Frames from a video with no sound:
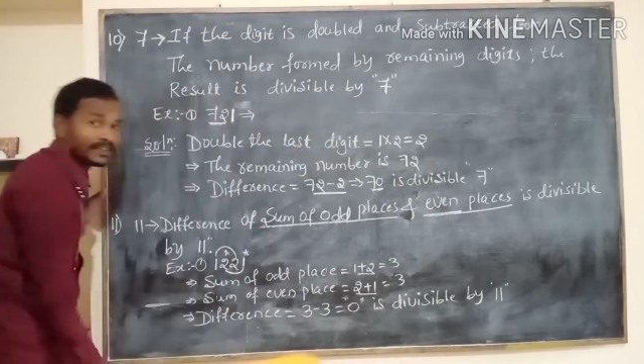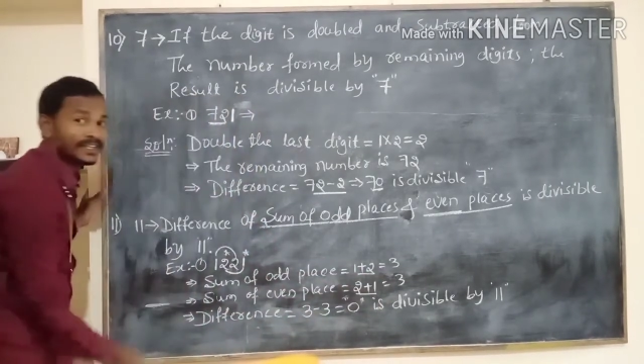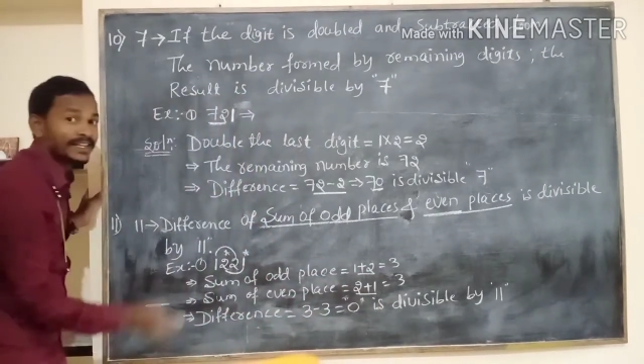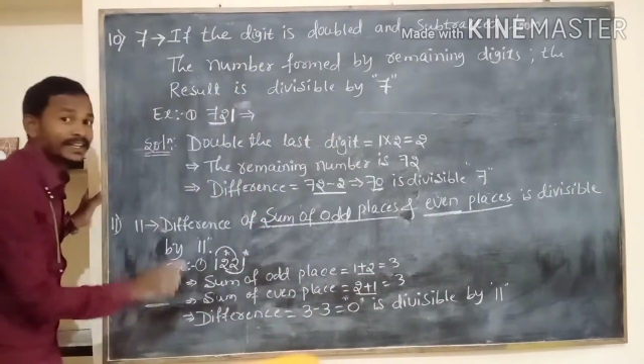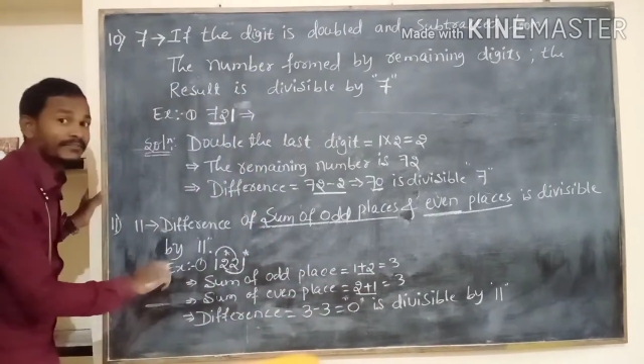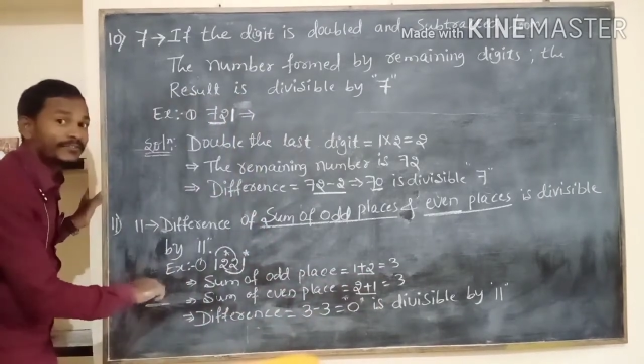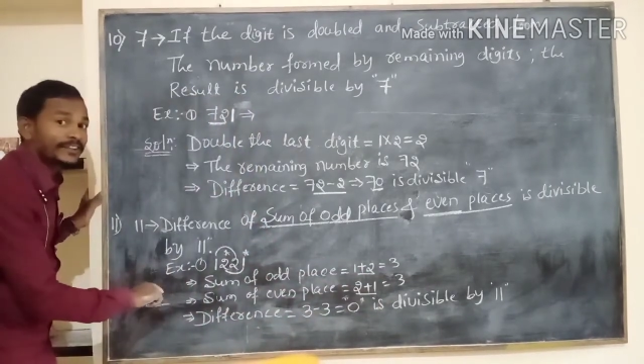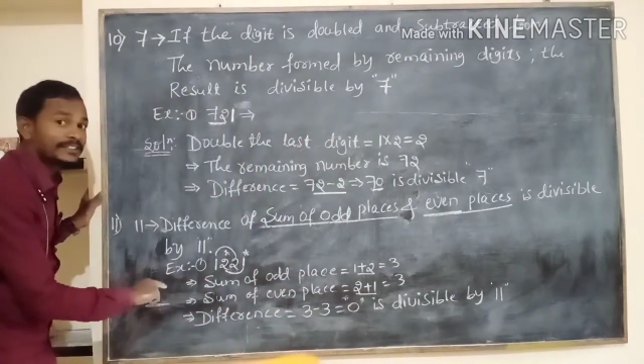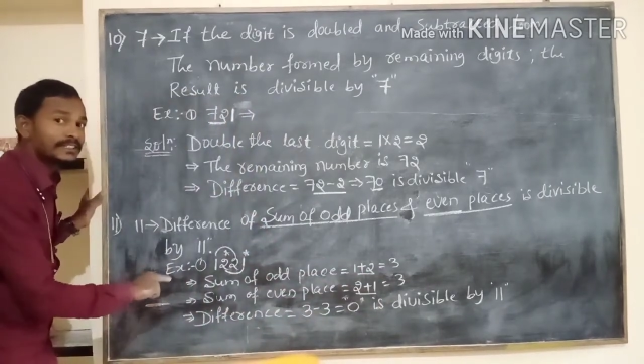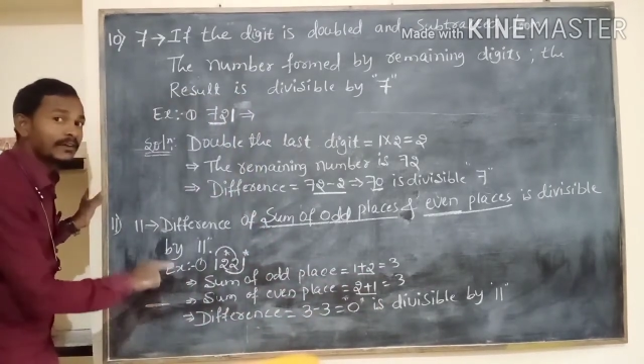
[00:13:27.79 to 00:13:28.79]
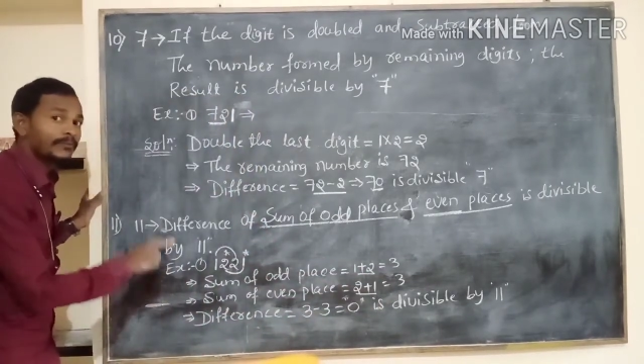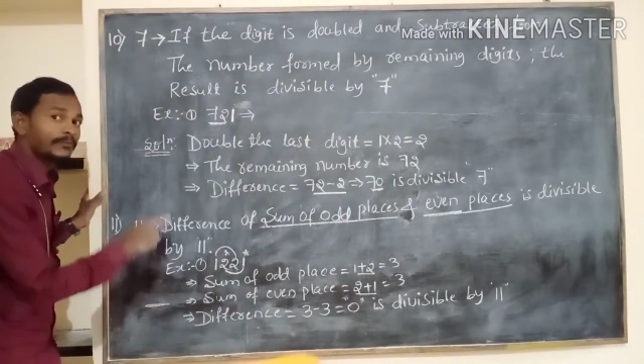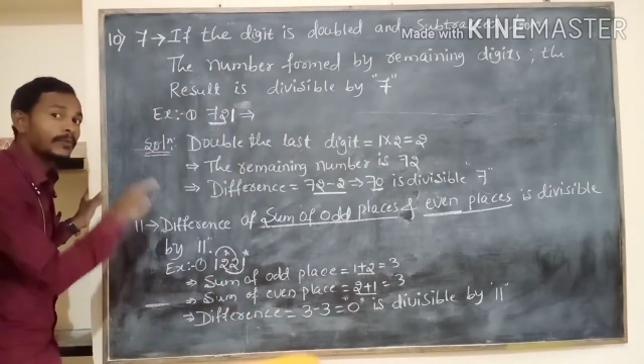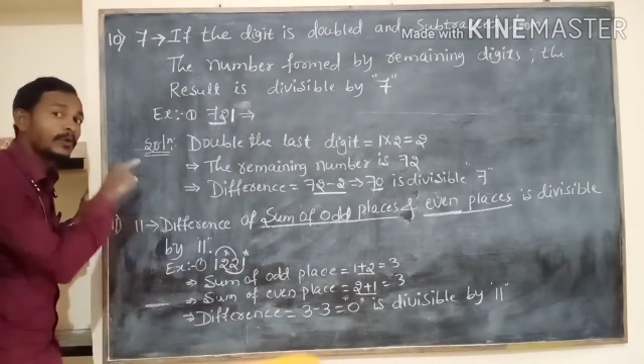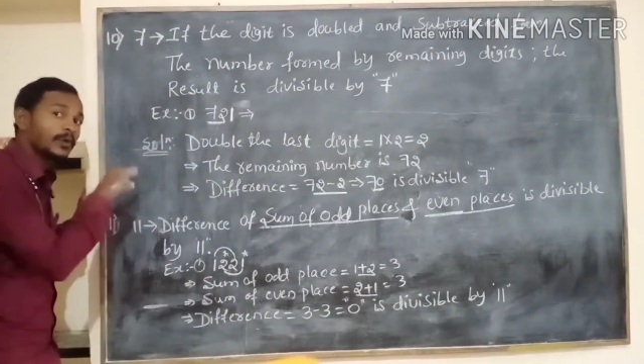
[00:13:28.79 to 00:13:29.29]
Then the difference
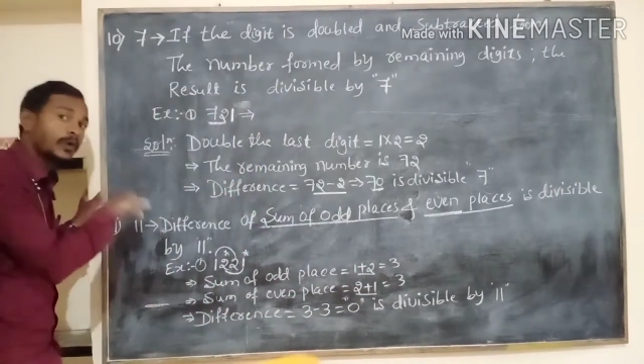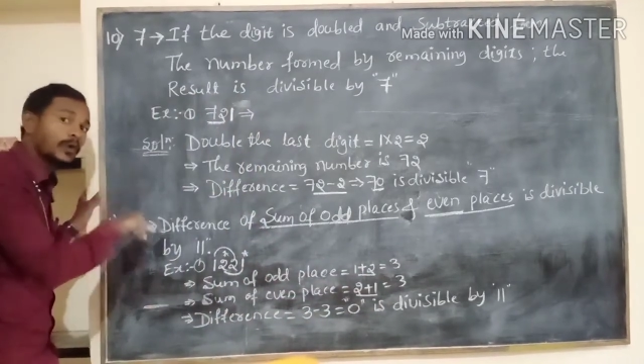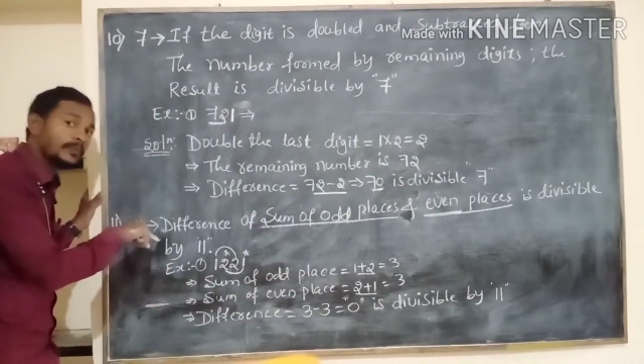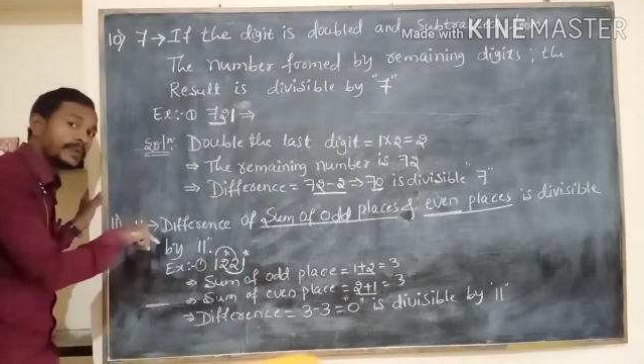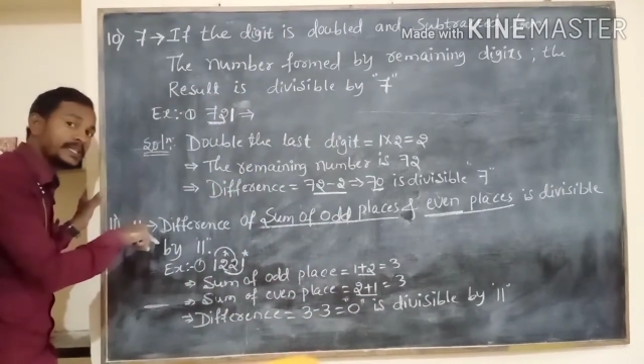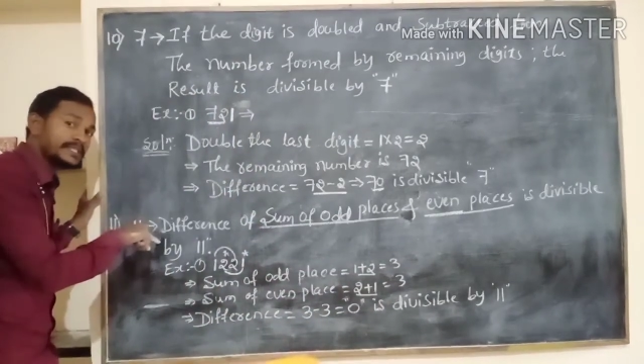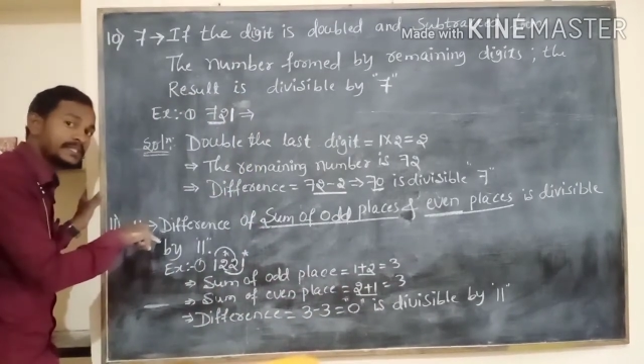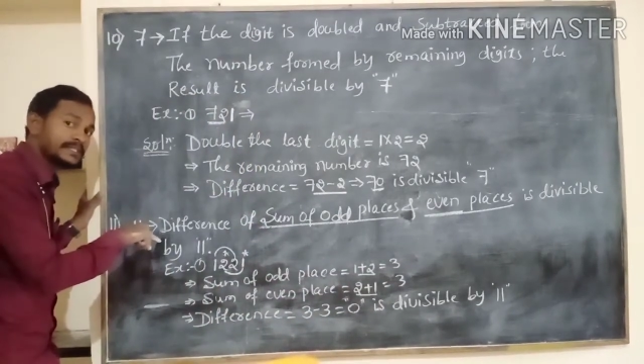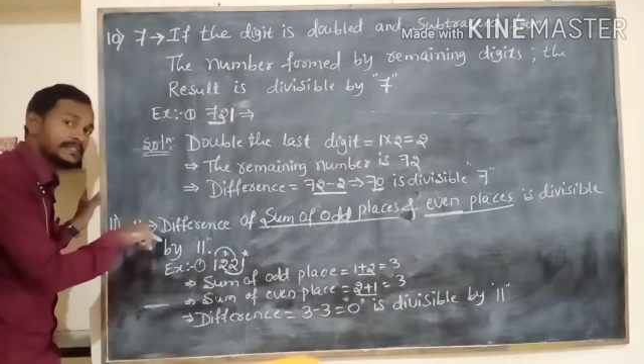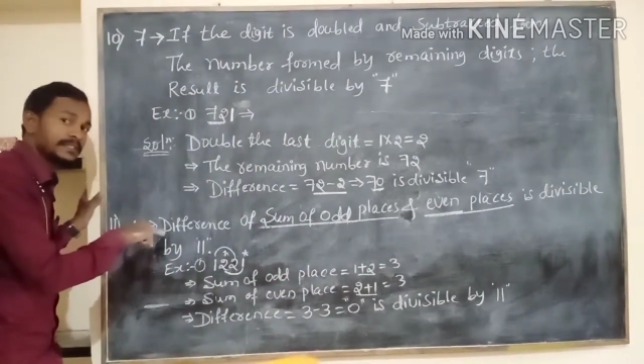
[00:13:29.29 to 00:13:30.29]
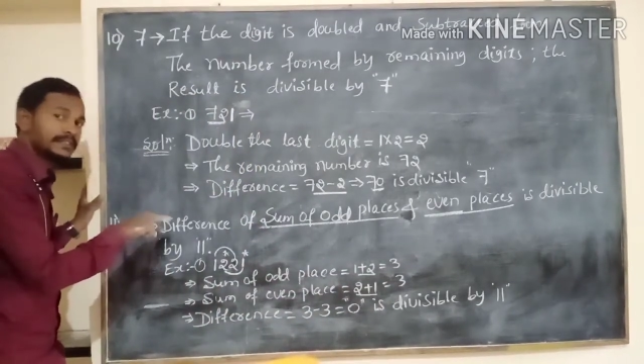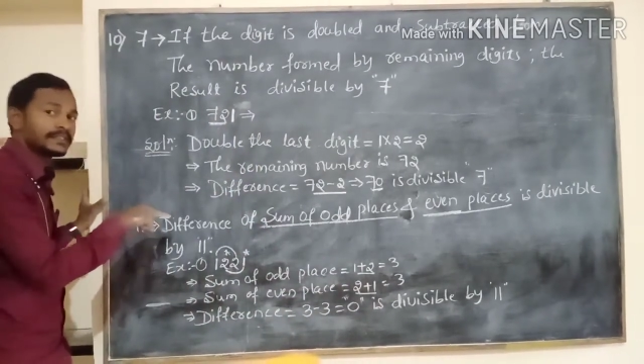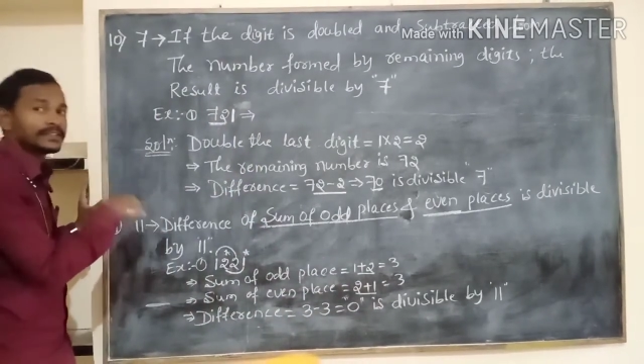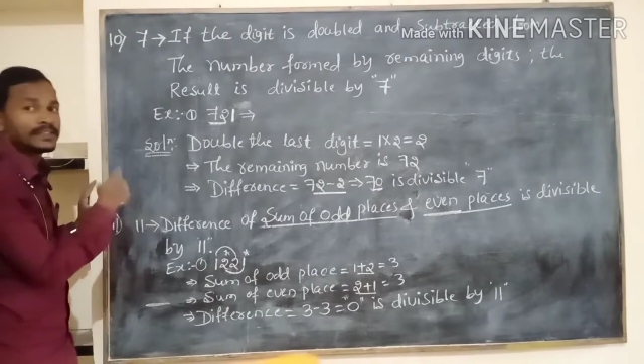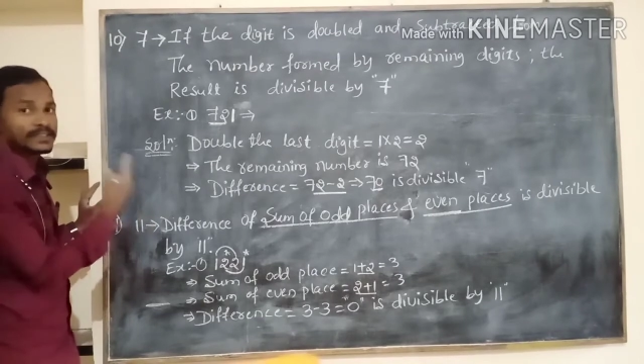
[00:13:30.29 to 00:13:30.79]
of odd places,
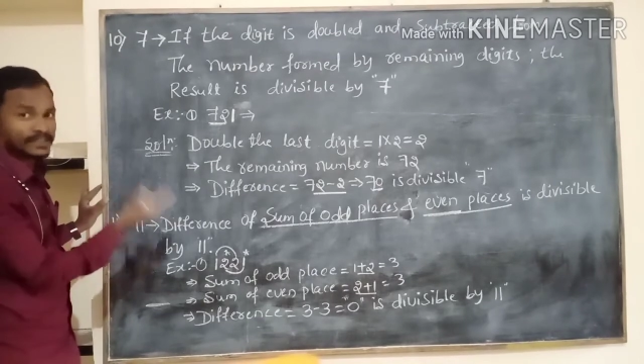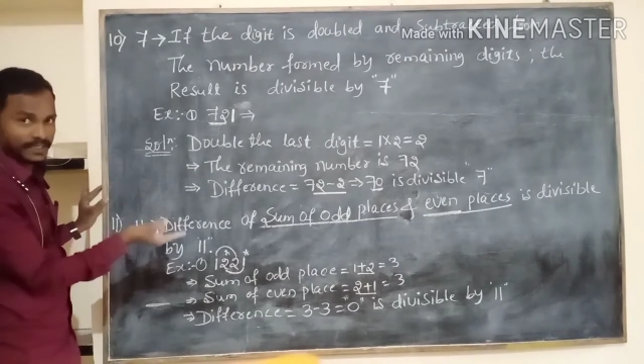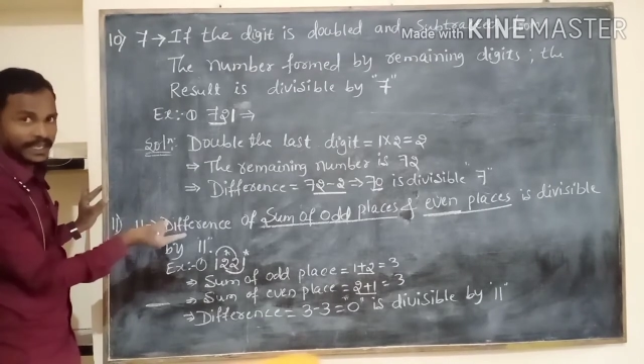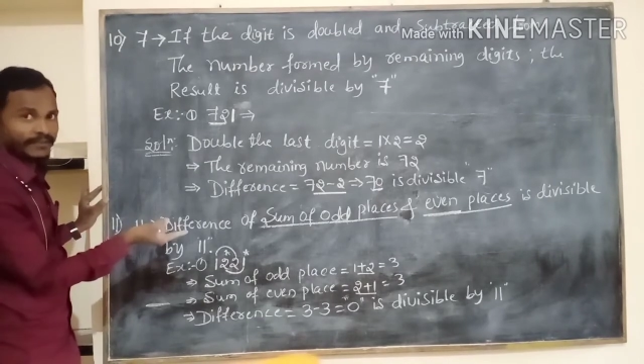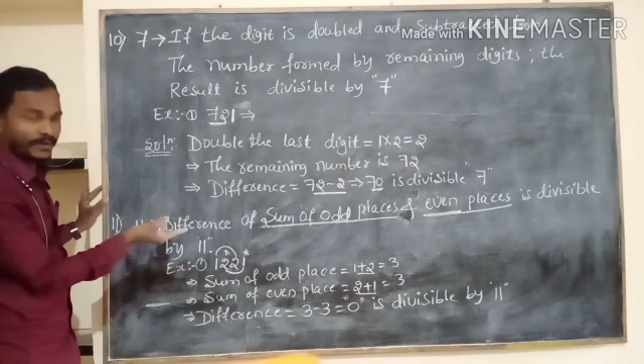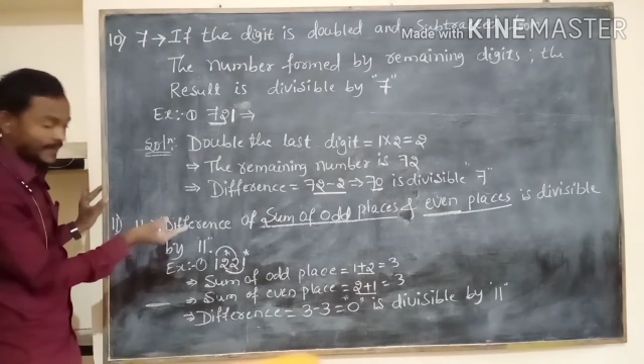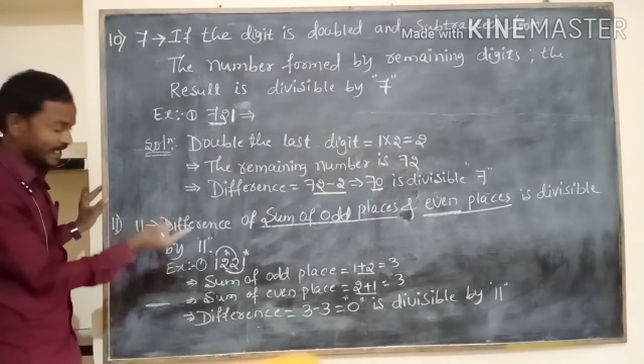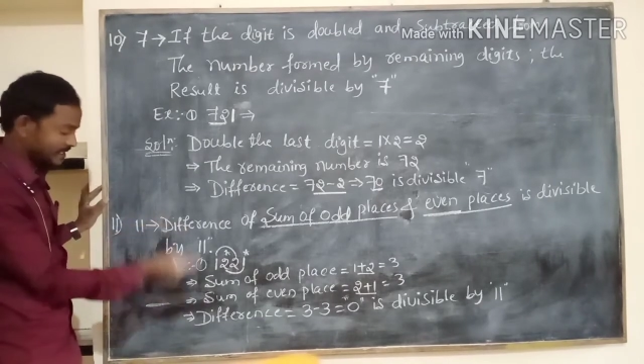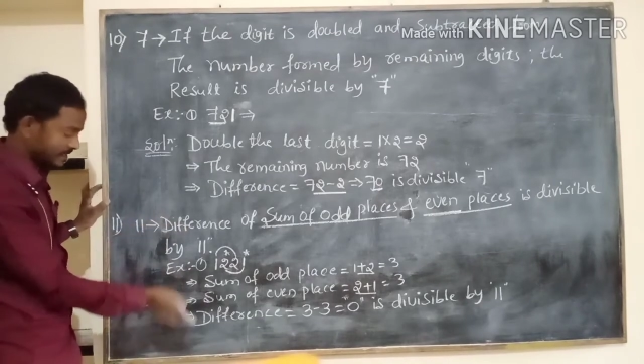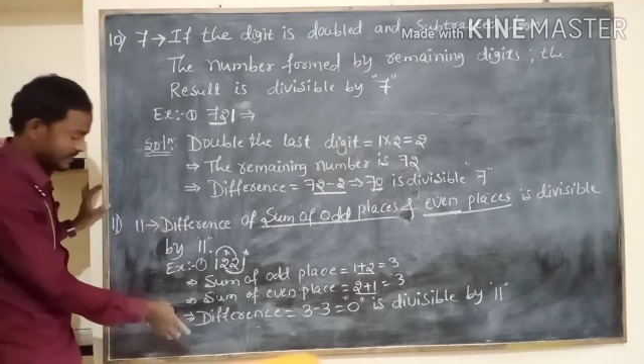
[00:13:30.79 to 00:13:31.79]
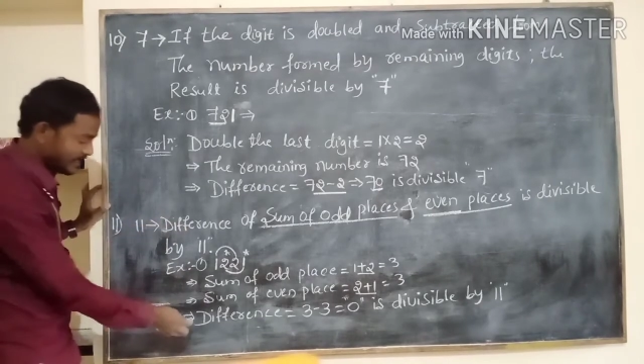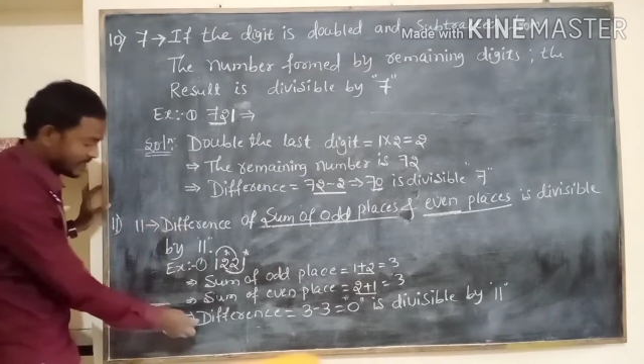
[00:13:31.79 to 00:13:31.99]
even places.